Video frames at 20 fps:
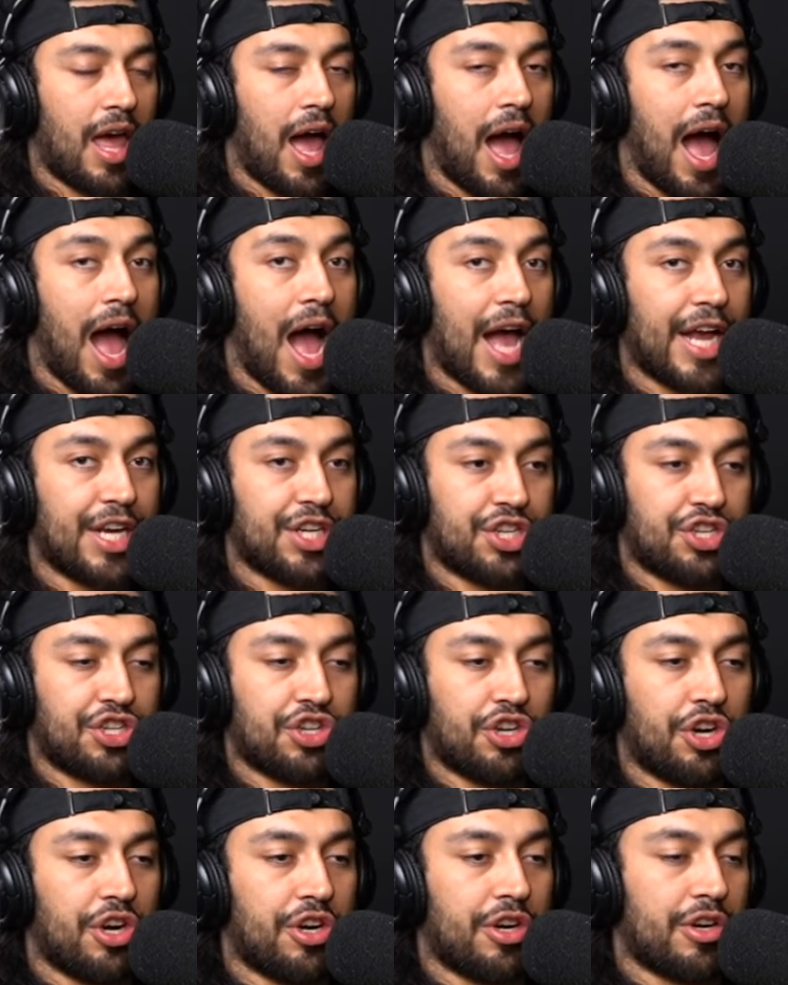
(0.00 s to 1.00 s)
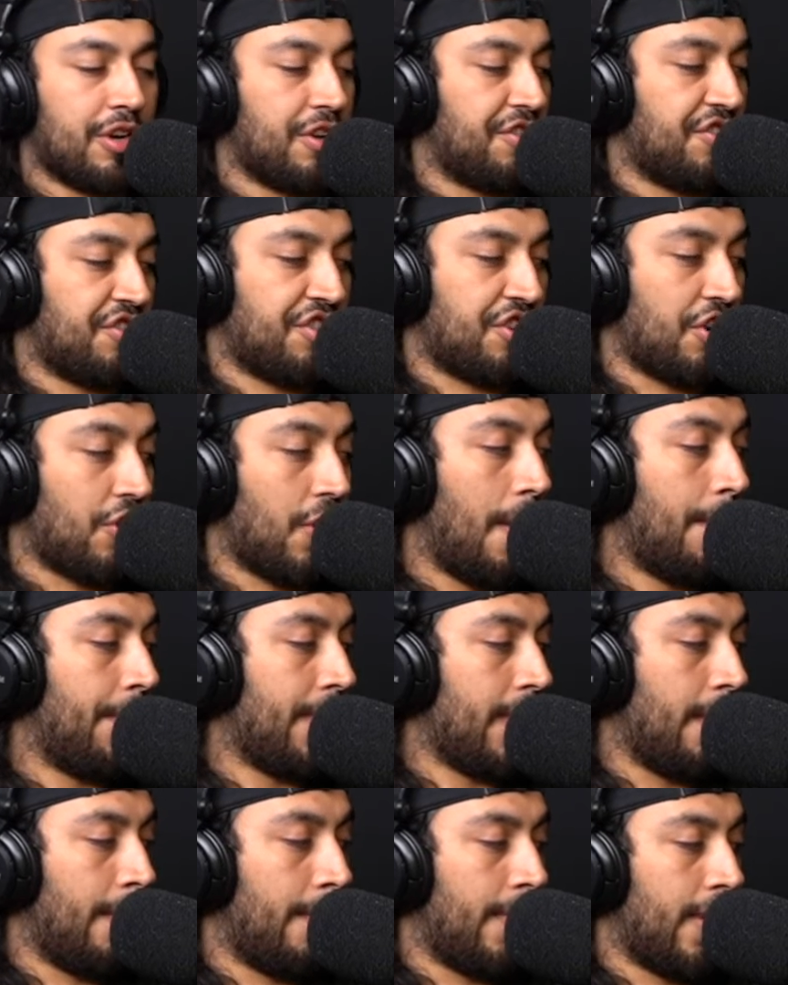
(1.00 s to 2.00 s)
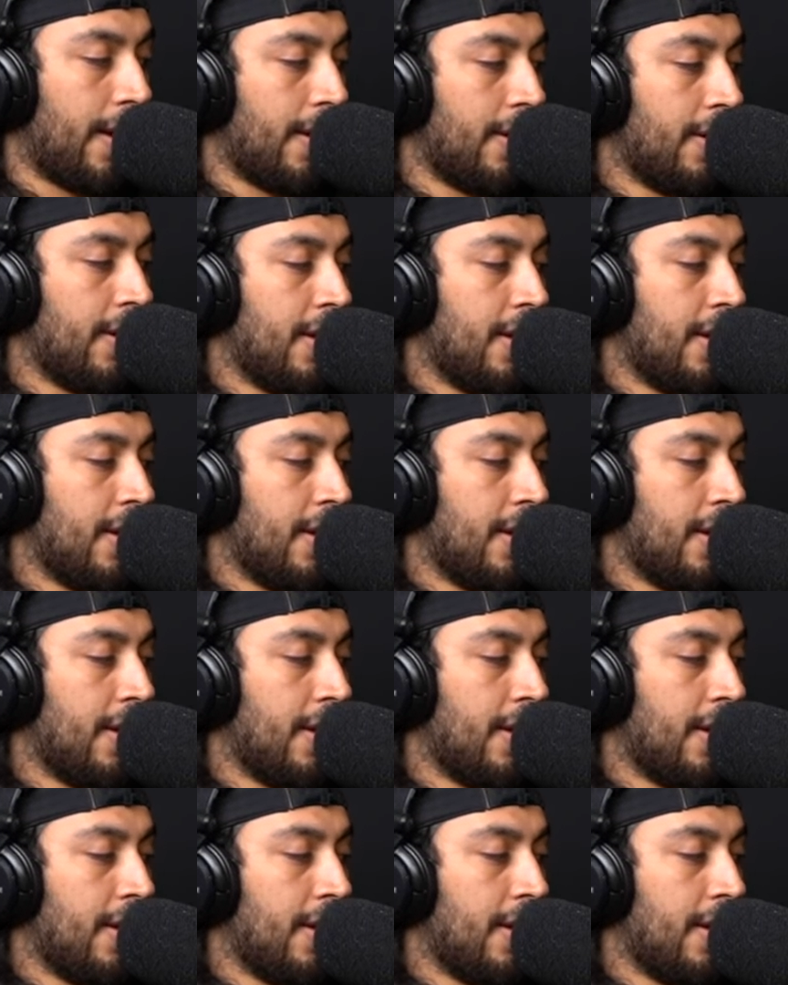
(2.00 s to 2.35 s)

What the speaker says: high sugar syrup, but